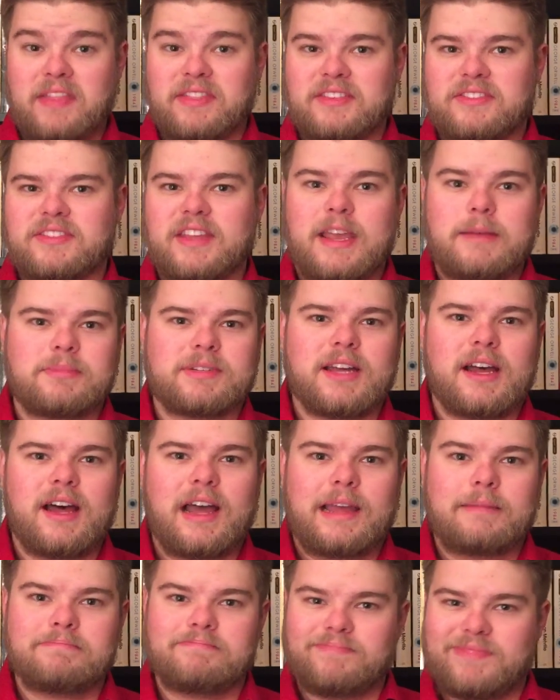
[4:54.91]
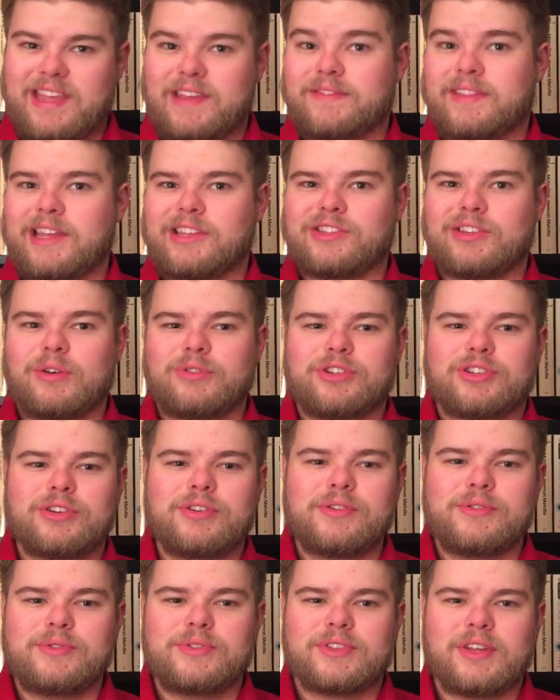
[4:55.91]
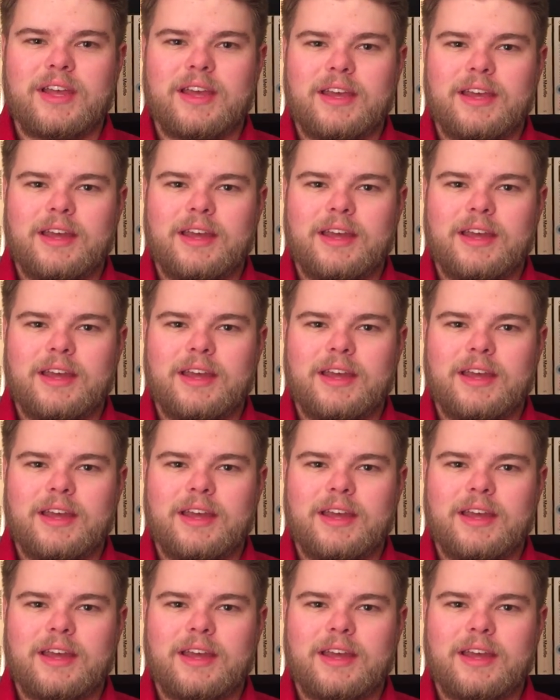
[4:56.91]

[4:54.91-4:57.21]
at the same time, if they so choose.